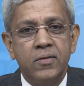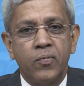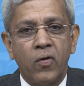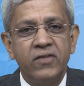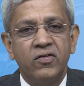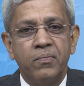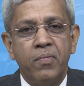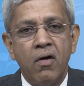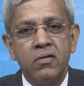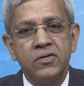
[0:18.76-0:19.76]
price of
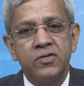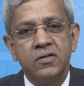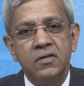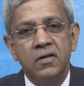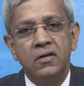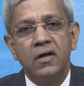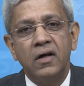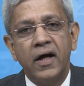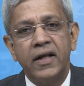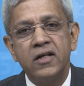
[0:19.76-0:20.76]
bonds
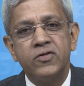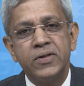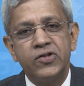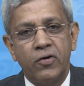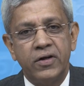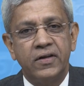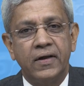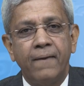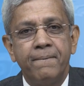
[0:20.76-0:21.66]
and yield to maturity.